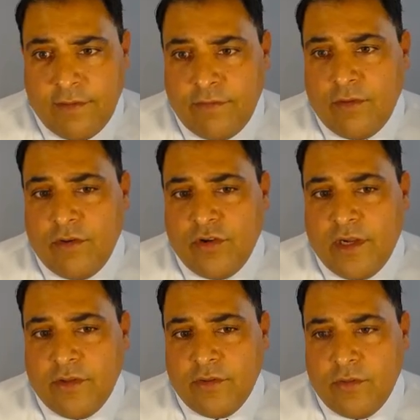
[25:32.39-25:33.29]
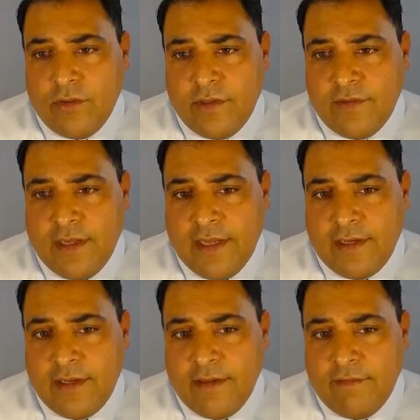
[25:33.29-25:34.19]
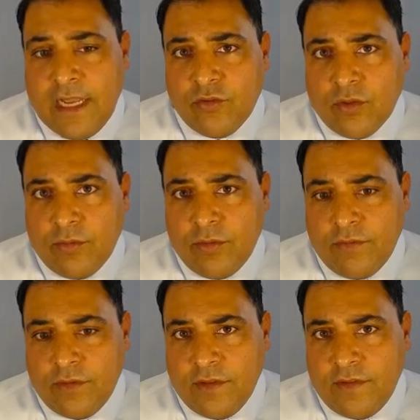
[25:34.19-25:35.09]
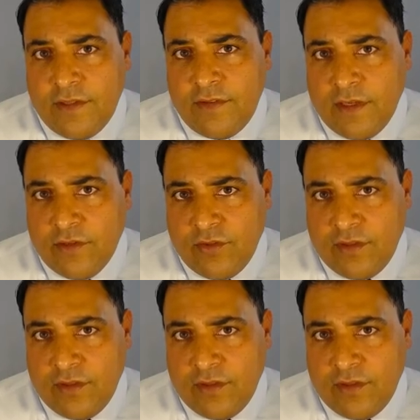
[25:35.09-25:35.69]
for a child who has had a vaginal birth versus C-section.